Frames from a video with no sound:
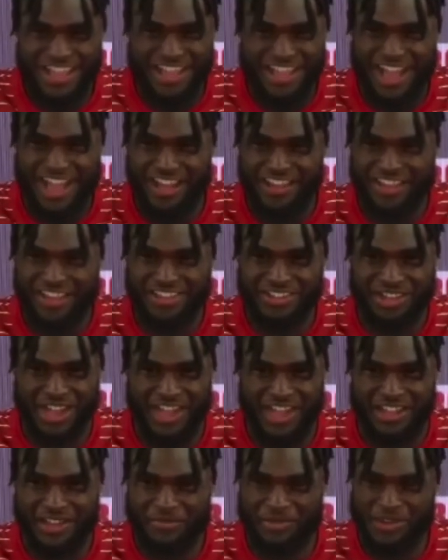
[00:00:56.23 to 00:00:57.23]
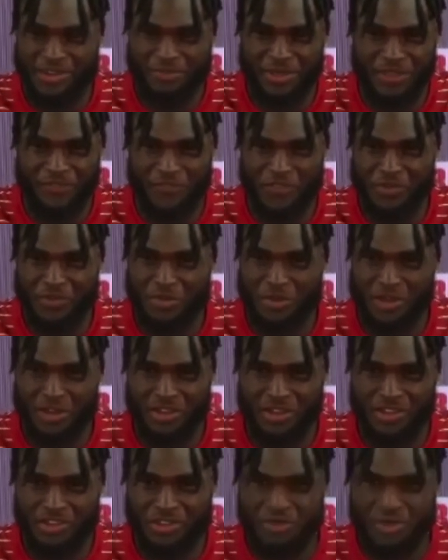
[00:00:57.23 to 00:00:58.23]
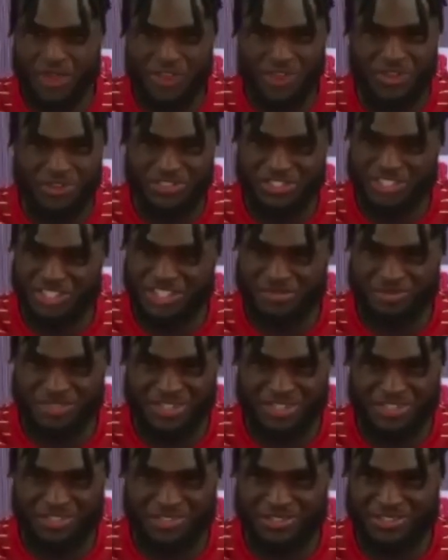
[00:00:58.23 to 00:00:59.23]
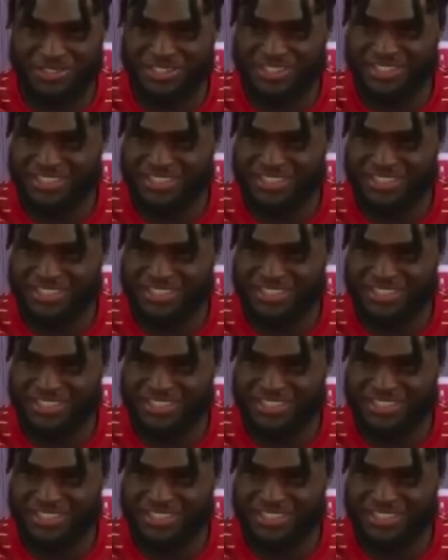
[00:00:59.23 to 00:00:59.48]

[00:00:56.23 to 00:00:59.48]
All I do, I come here to play football and do what my coach tells me to do.